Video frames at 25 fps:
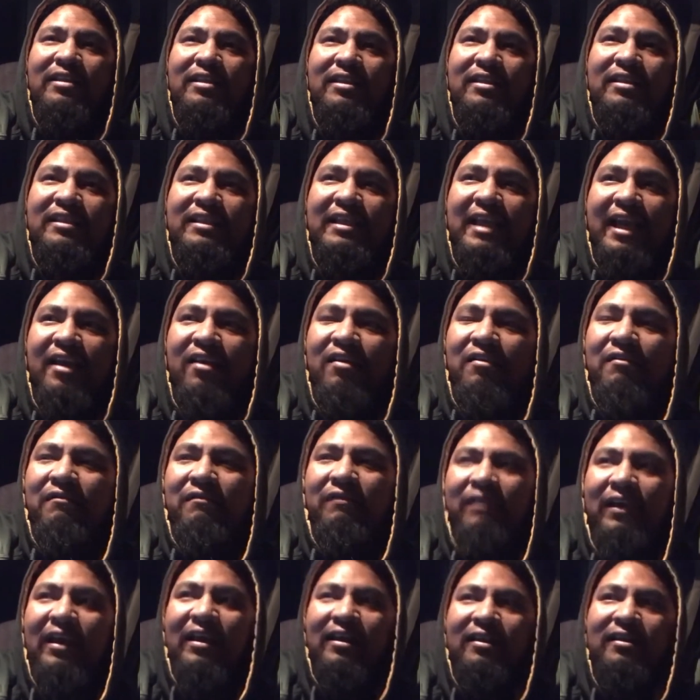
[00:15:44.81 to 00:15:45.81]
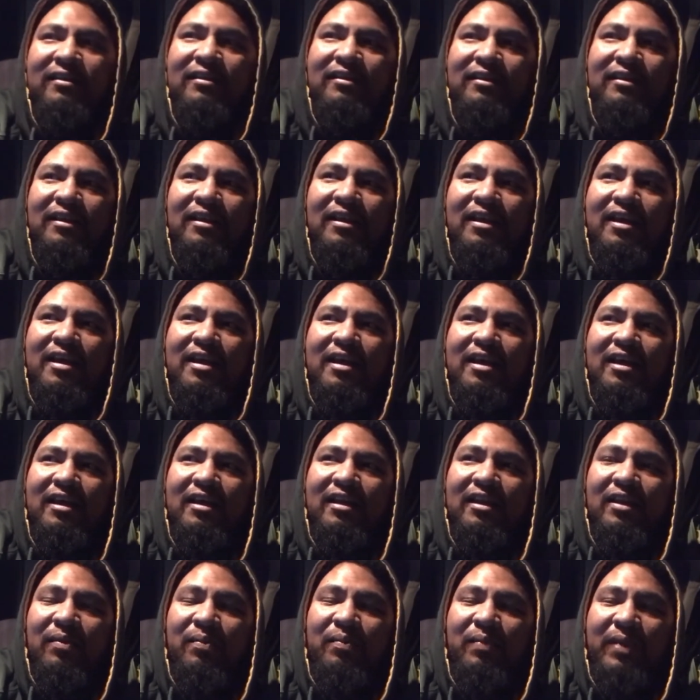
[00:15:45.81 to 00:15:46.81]
to sacrifice
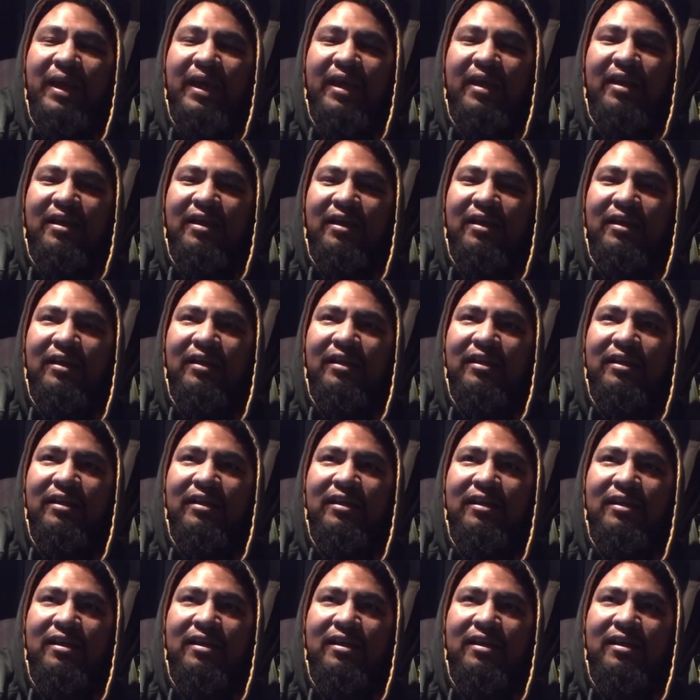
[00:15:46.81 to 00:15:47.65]
the pay cut